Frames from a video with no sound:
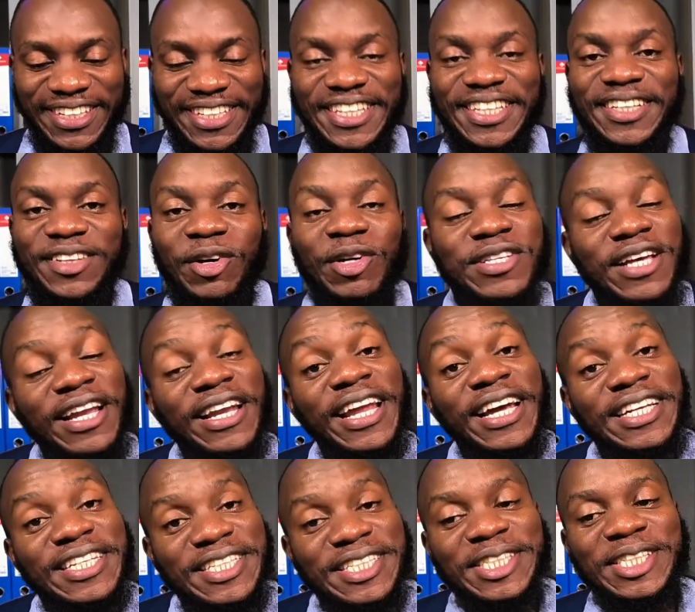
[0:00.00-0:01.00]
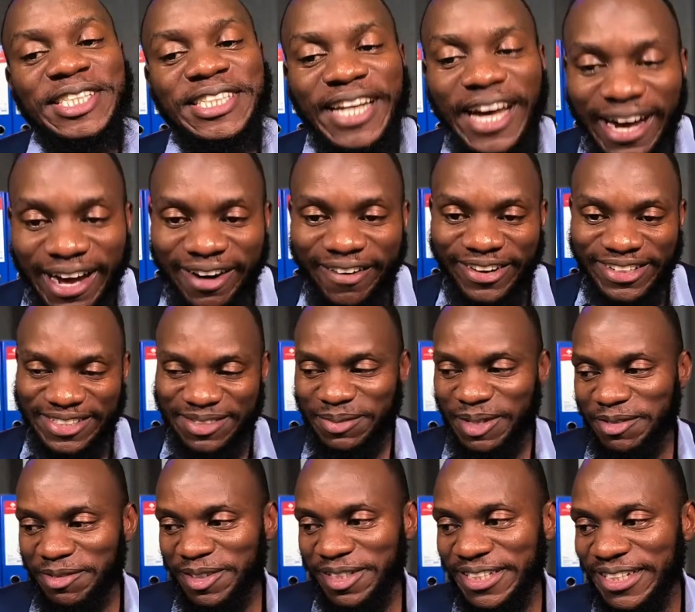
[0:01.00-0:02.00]
Those are $19,
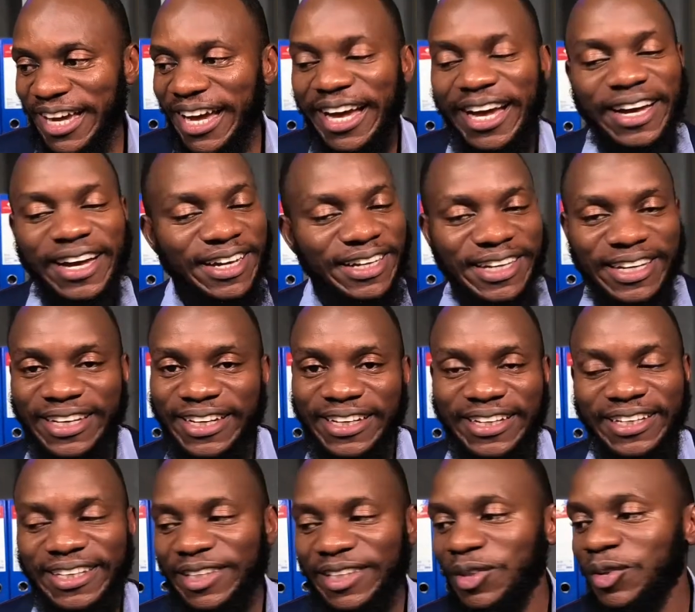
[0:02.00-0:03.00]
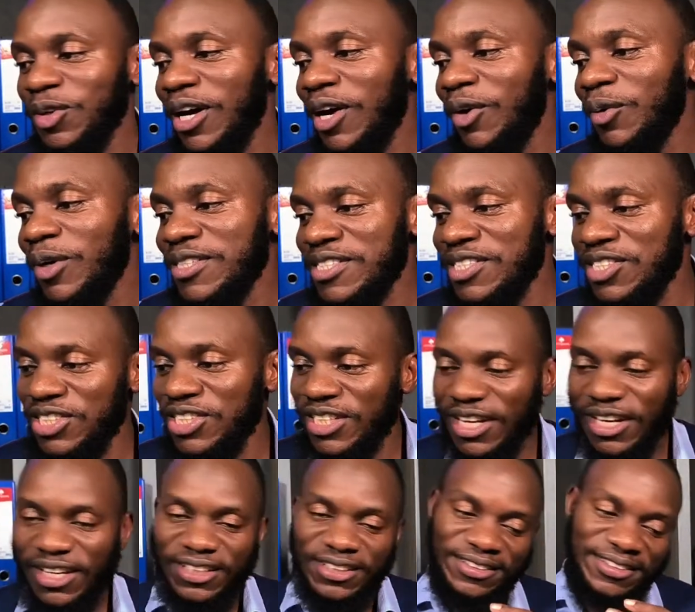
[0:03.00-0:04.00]
my friend. Yeah. You are wezi
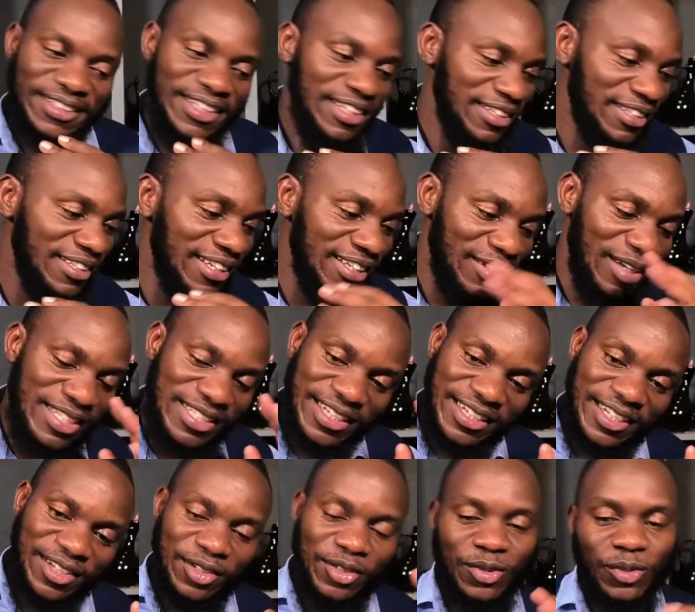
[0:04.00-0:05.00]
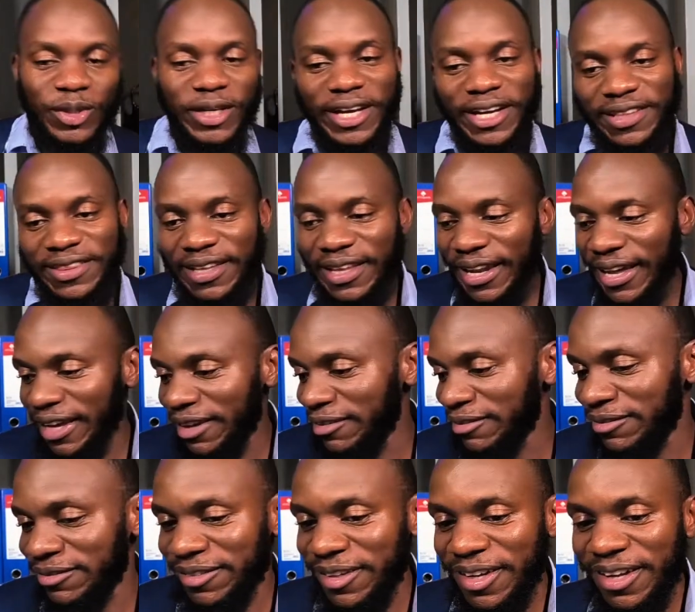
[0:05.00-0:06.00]
nishika. Watch out, we end the live.
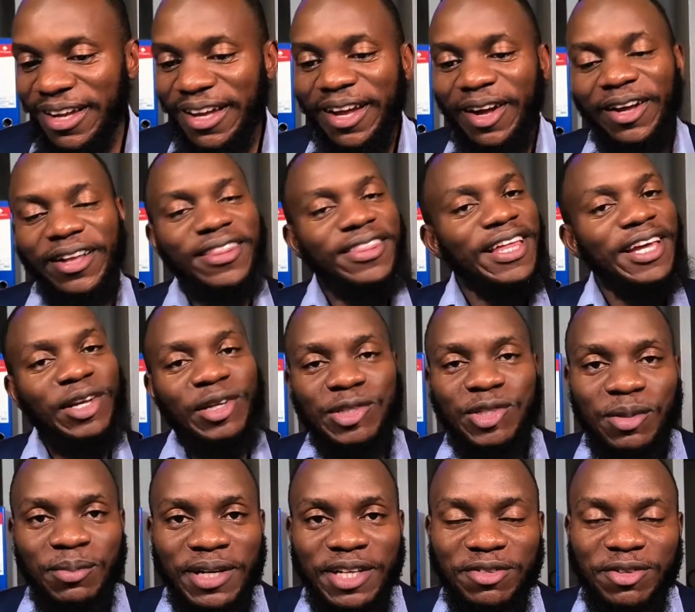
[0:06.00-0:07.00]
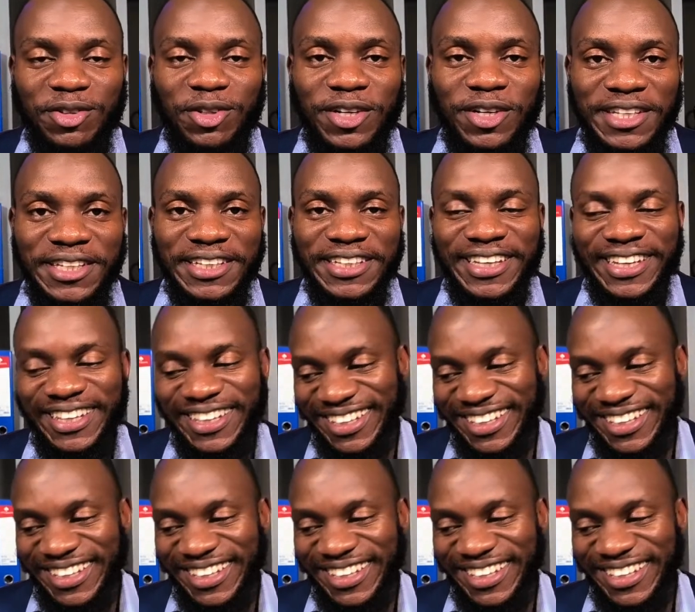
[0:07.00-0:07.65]
Thank you so much for joining in.